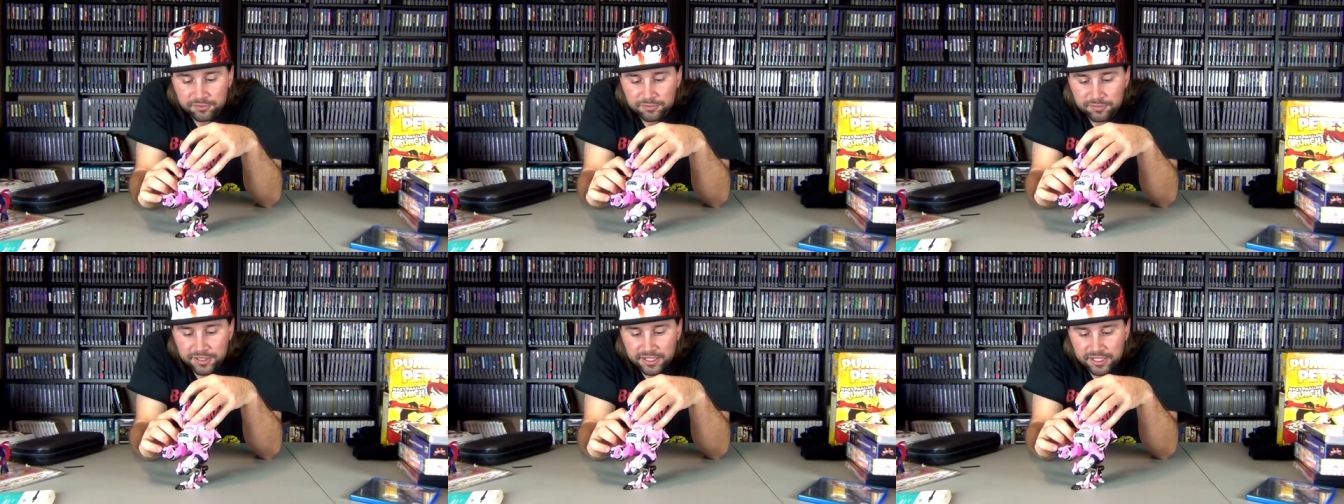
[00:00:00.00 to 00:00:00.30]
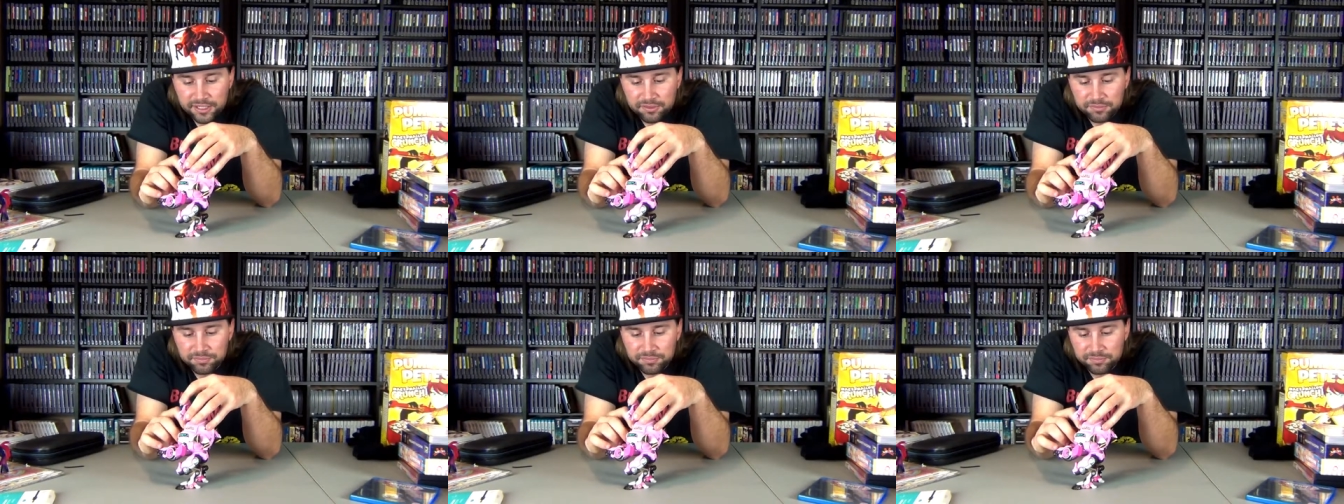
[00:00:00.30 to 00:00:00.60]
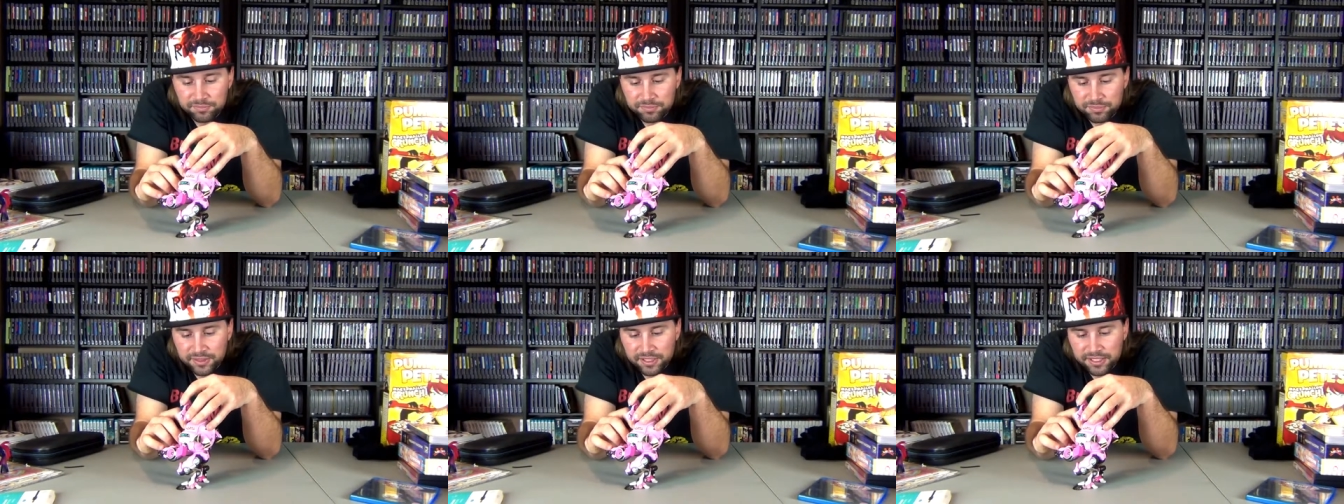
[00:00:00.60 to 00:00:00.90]
right
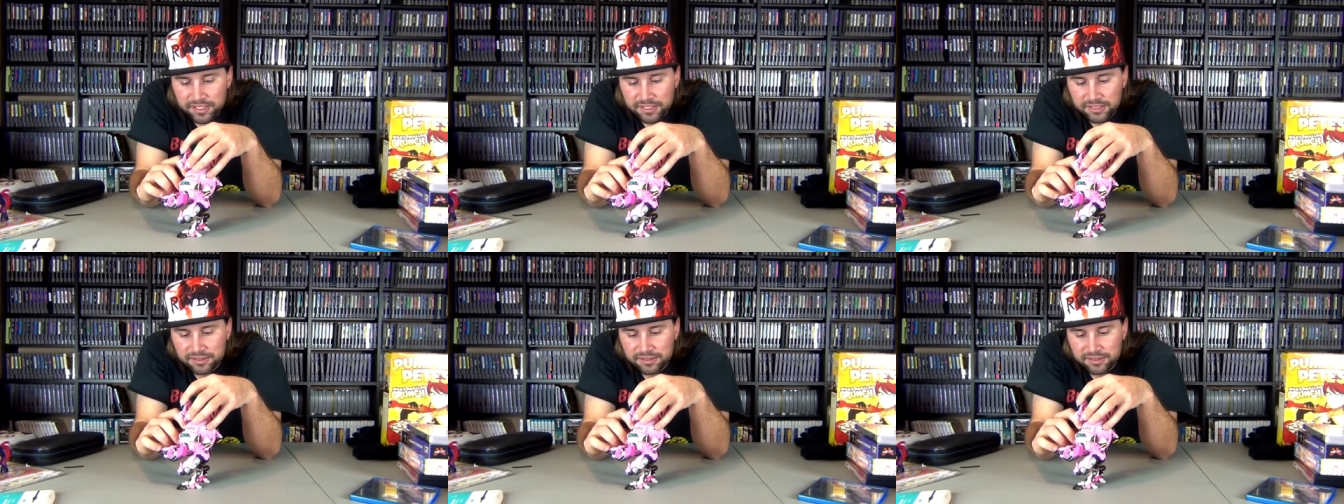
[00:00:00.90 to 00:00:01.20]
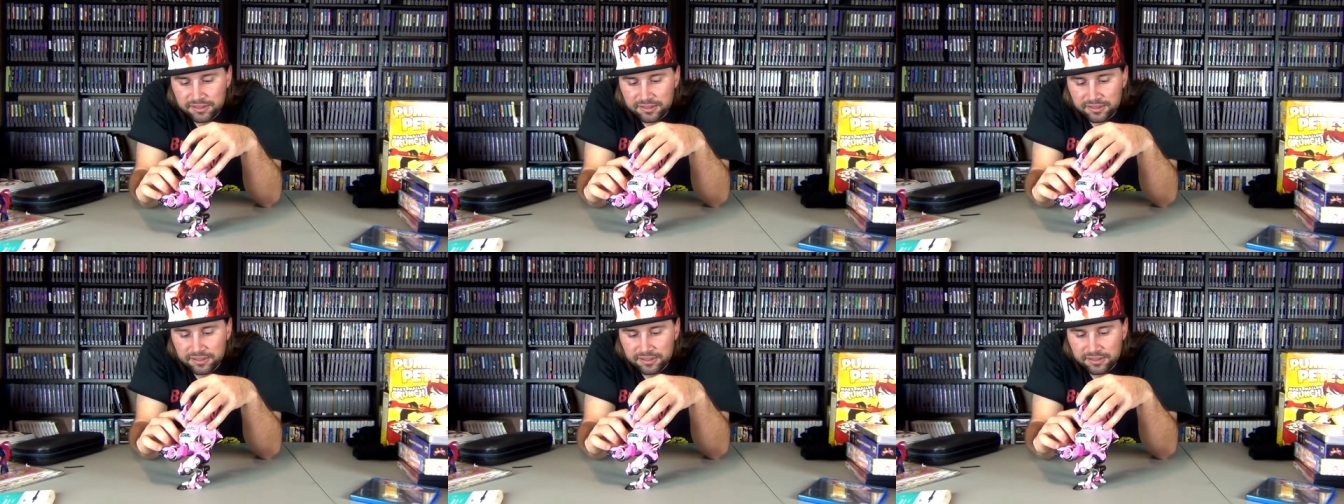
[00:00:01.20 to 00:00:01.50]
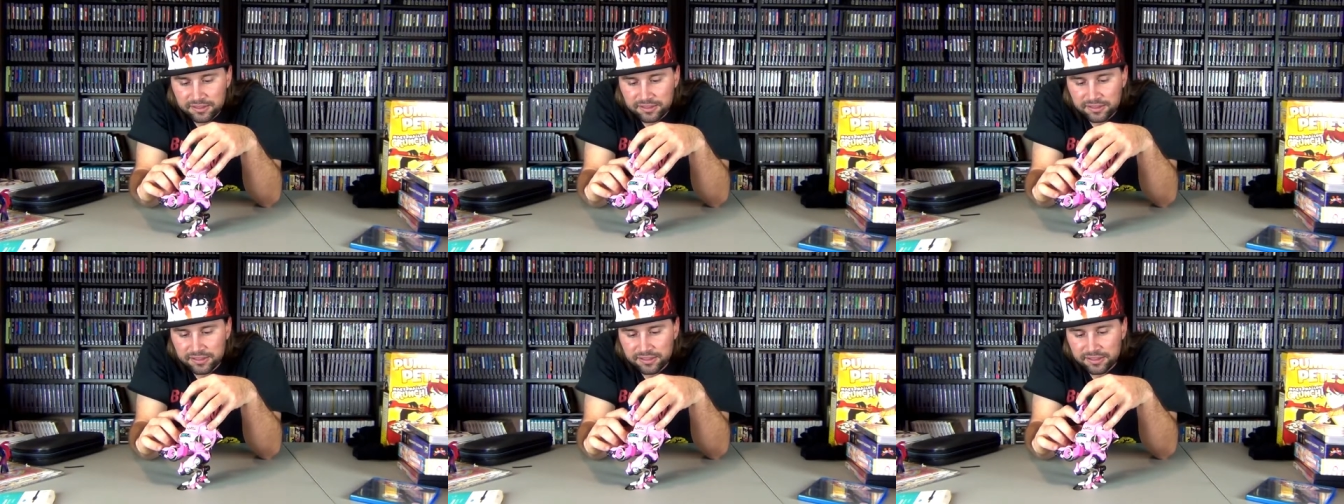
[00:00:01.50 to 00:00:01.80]
back
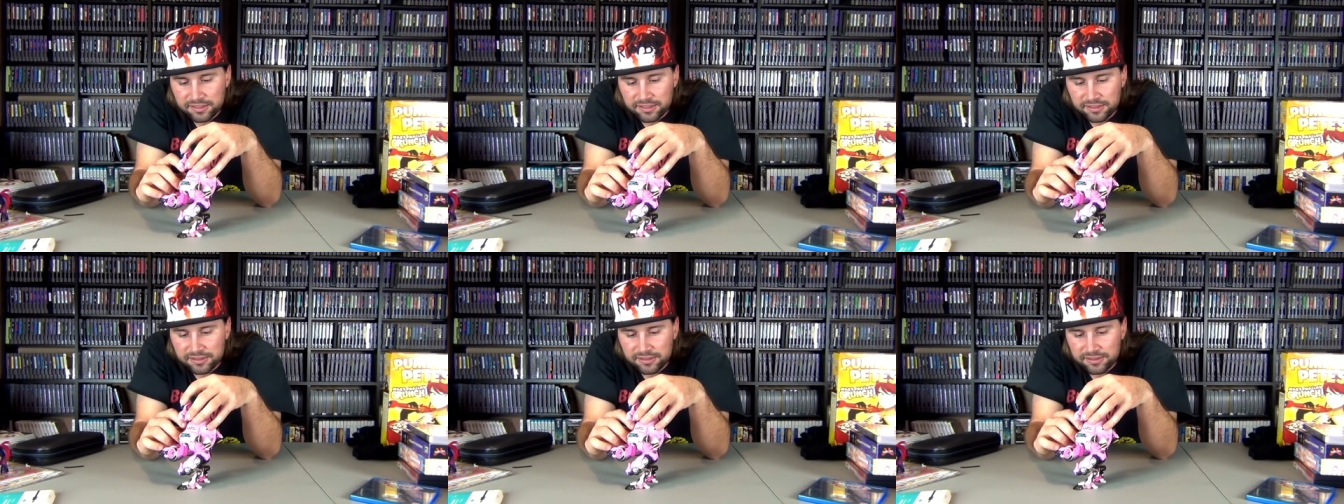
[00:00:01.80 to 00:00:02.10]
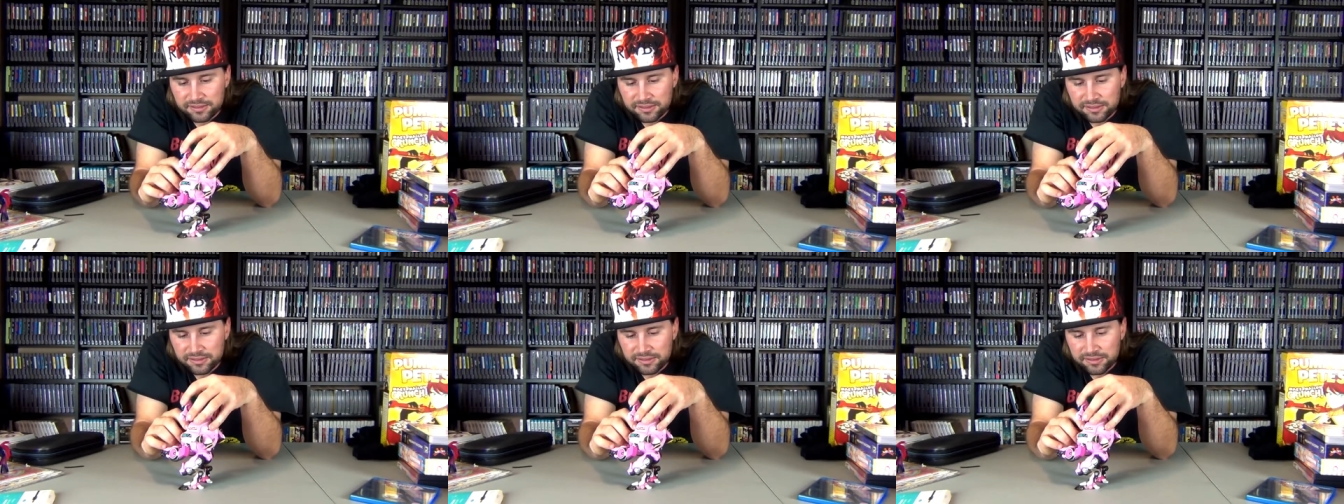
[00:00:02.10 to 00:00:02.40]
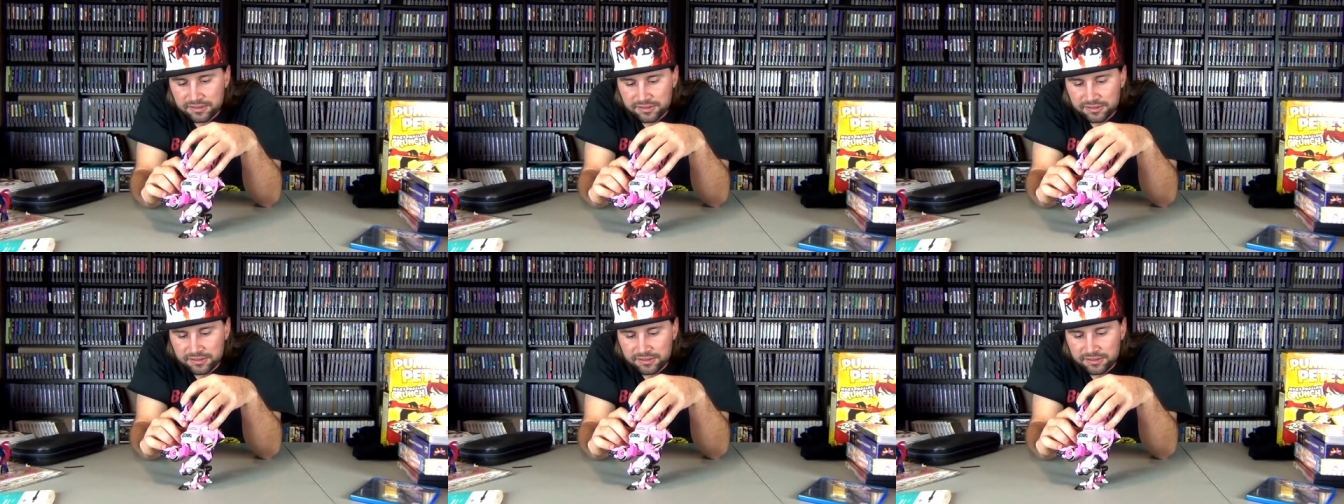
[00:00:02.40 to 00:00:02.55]
in.